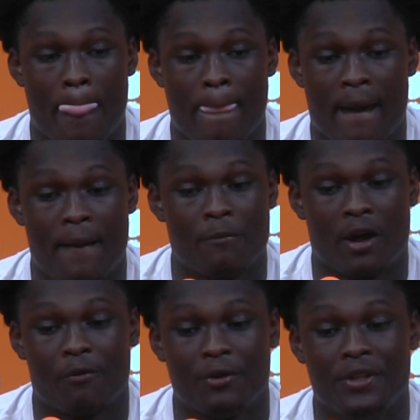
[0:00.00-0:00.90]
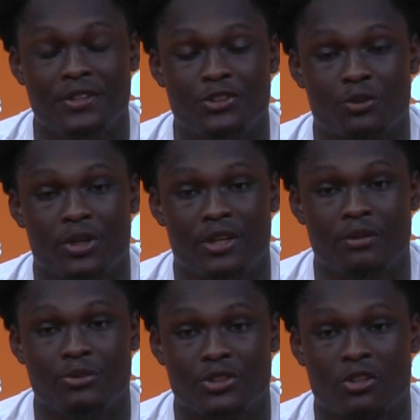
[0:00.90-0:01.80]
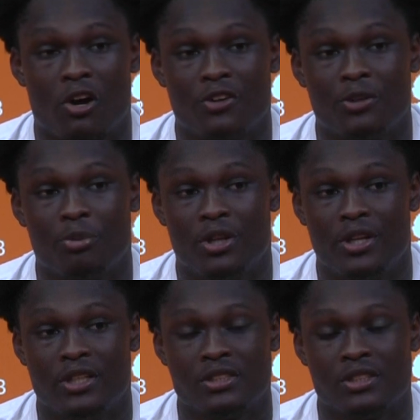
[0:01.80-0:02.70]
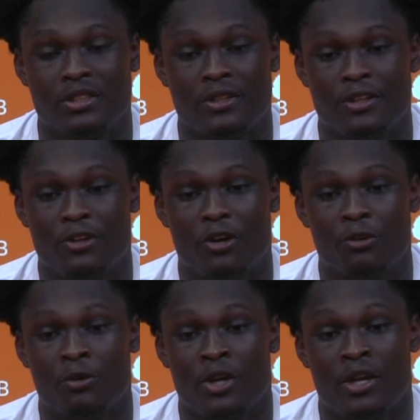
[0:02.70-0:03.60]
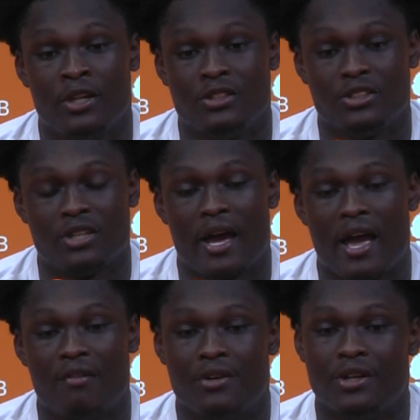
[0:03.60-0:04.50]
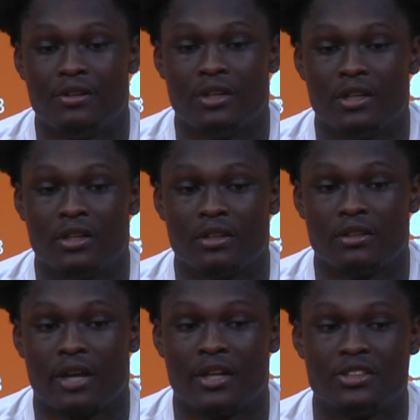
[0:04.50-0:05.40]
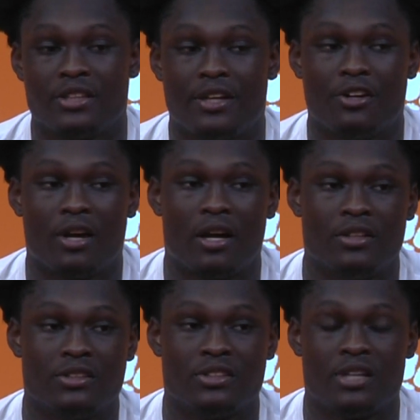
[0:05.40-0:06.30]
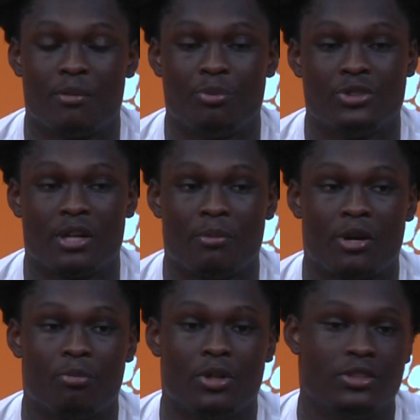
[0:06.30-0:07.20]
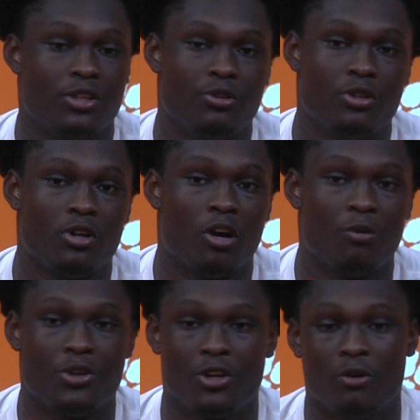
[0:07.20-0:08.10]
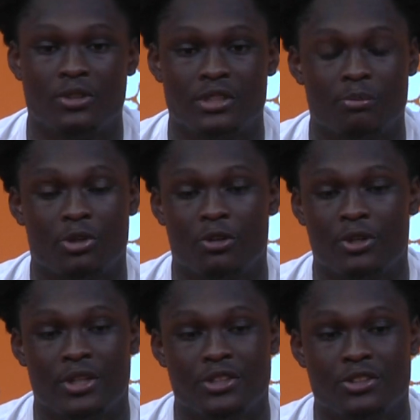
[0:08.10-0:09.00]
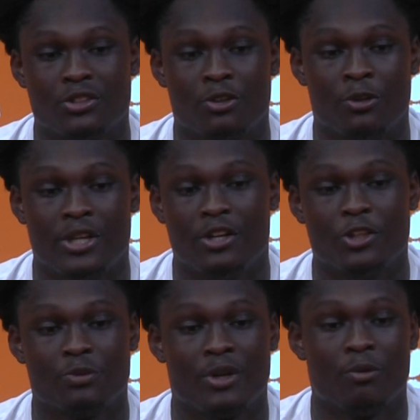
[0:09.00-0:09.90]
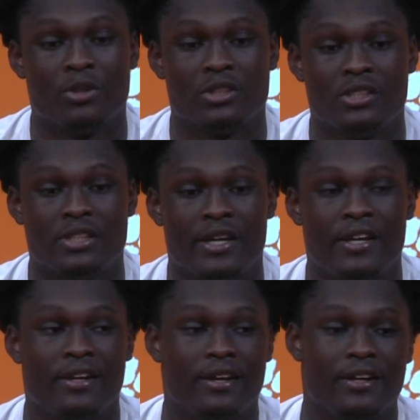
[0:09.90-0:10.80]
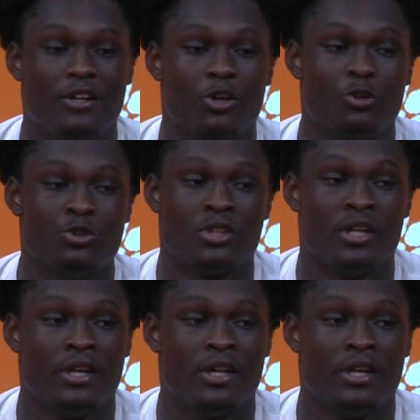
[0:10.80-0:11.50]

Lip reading: I really enjoy him just calling the plays and, you know, just not having it kind of standardized, the set amount of plays that you can call when you're going tempo. And he's just going, he knows what he wants in his head, and he knows